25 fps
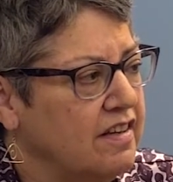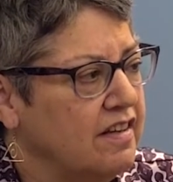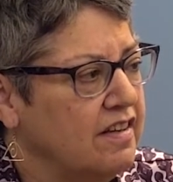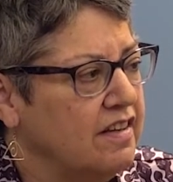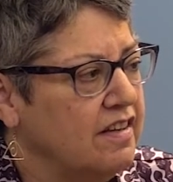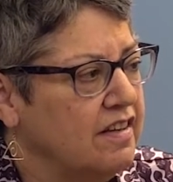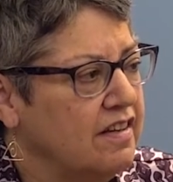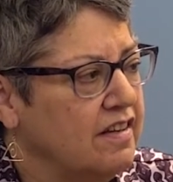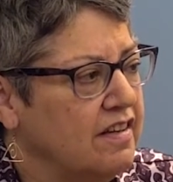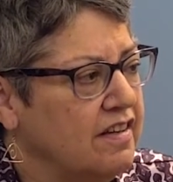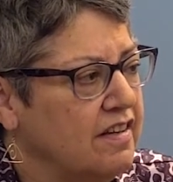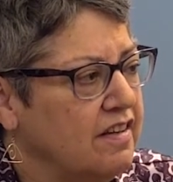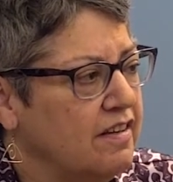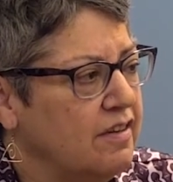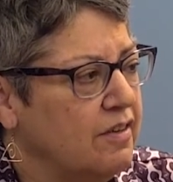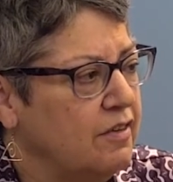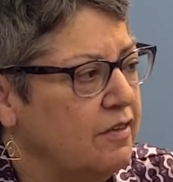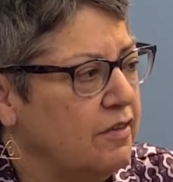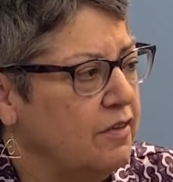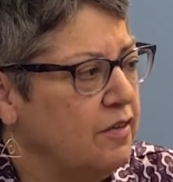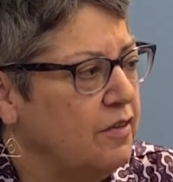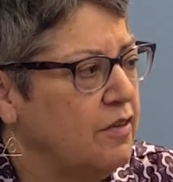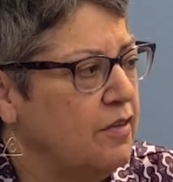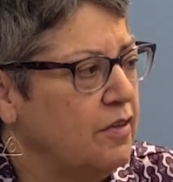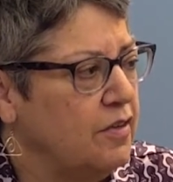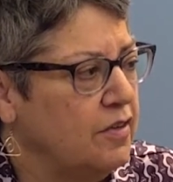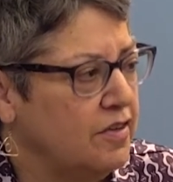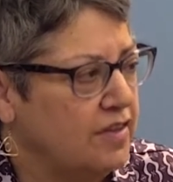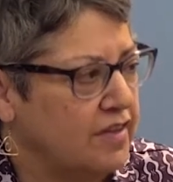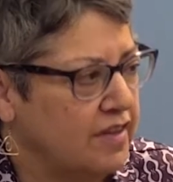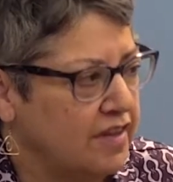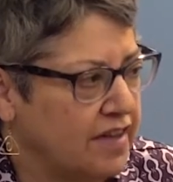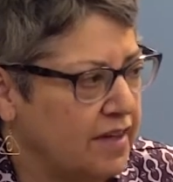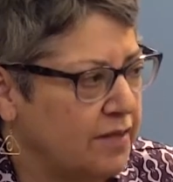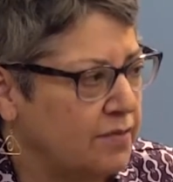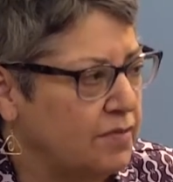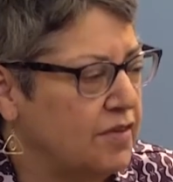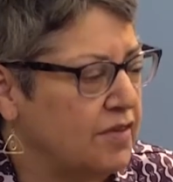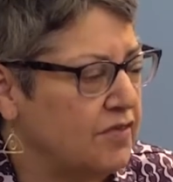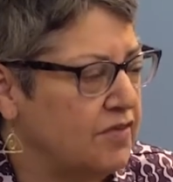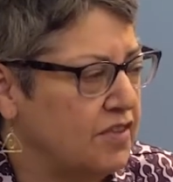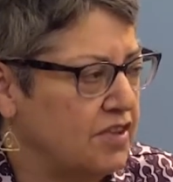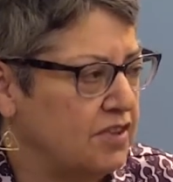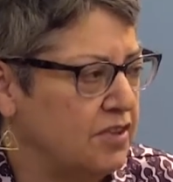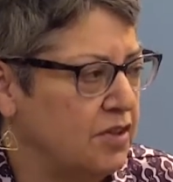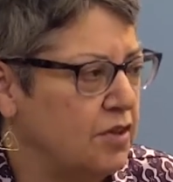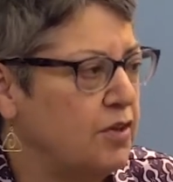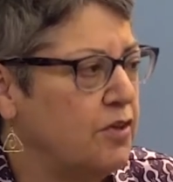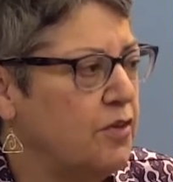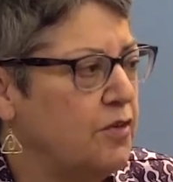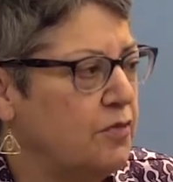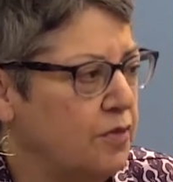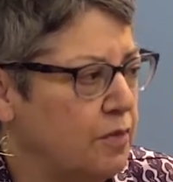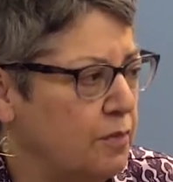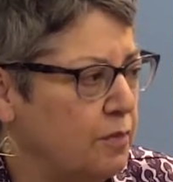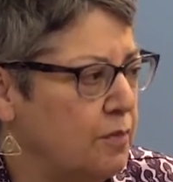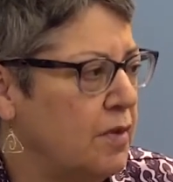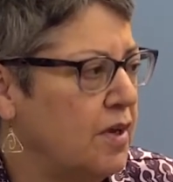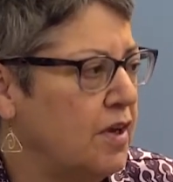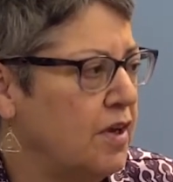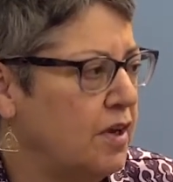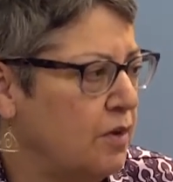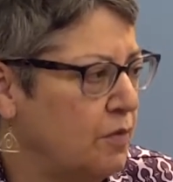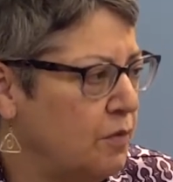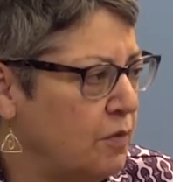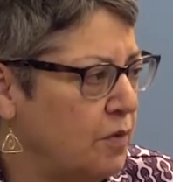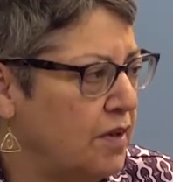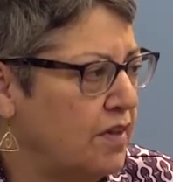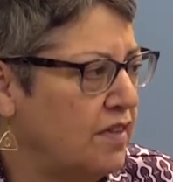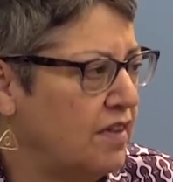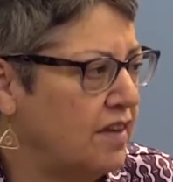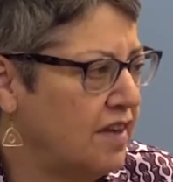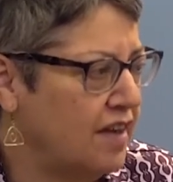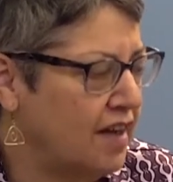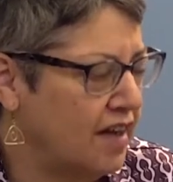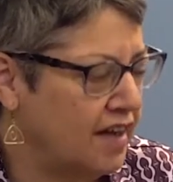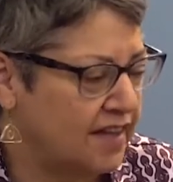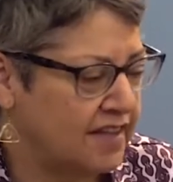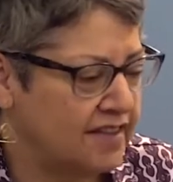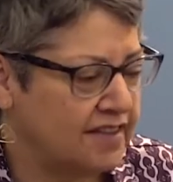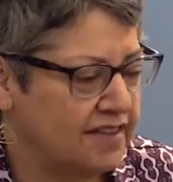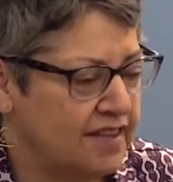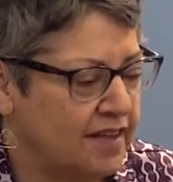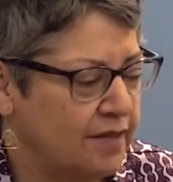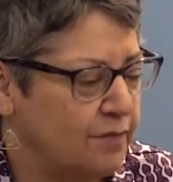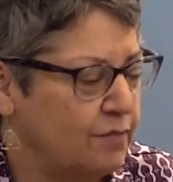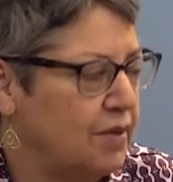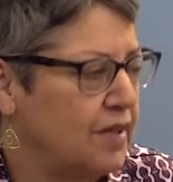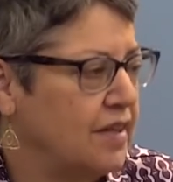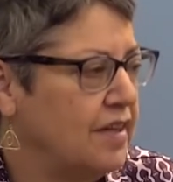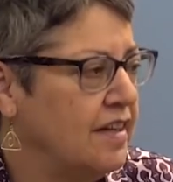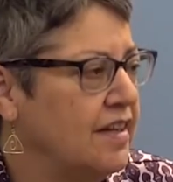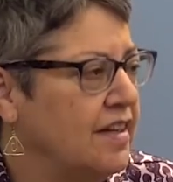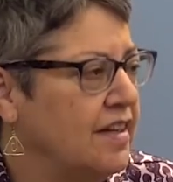Uh, I've seen bits and pieces. So you're familiar of, yeah, yeah. with the uh -huh. concept. Yep,